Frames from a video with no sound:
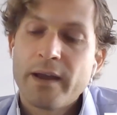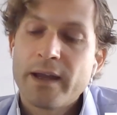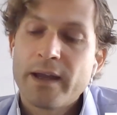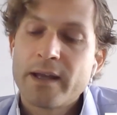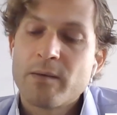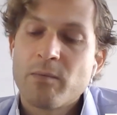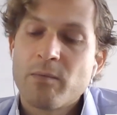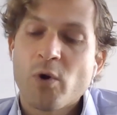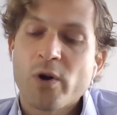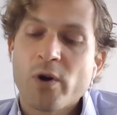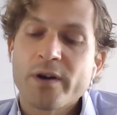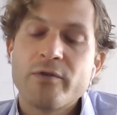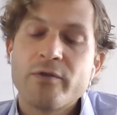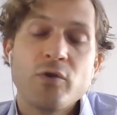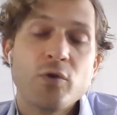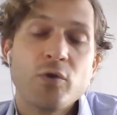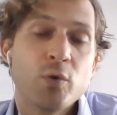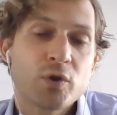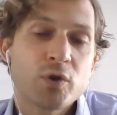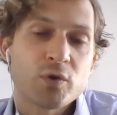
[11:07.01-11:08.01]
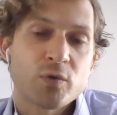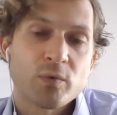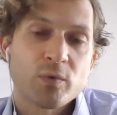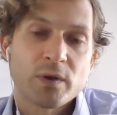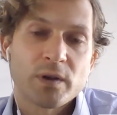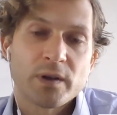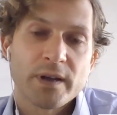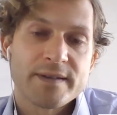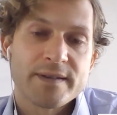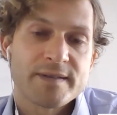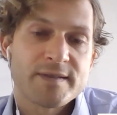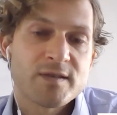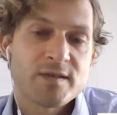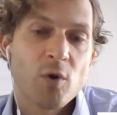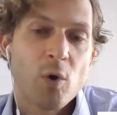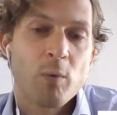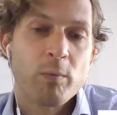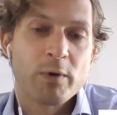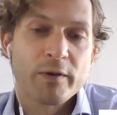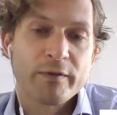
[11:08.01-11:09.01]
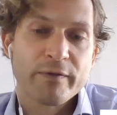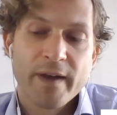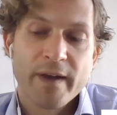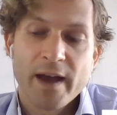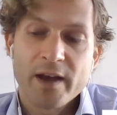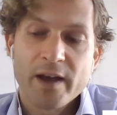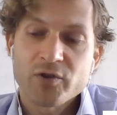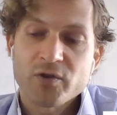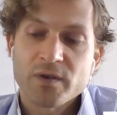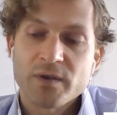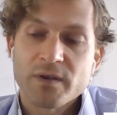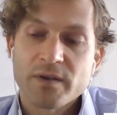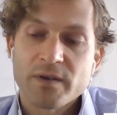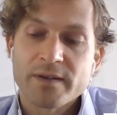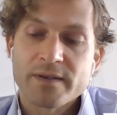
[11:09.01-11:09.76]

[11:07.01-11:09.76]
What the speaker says: neutral and sober fashion.